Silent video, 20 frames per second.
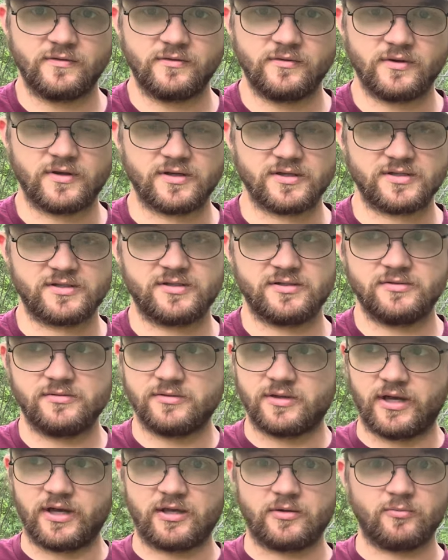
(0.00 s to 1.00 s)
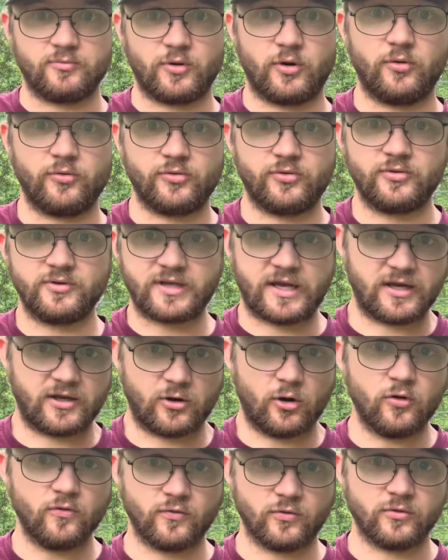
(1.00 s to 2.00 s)
because they can both take
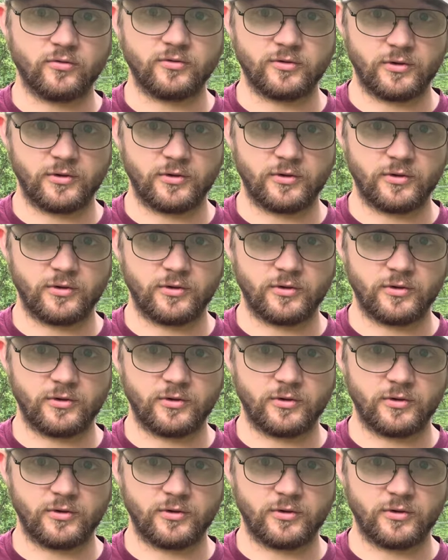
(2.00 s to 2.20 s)
over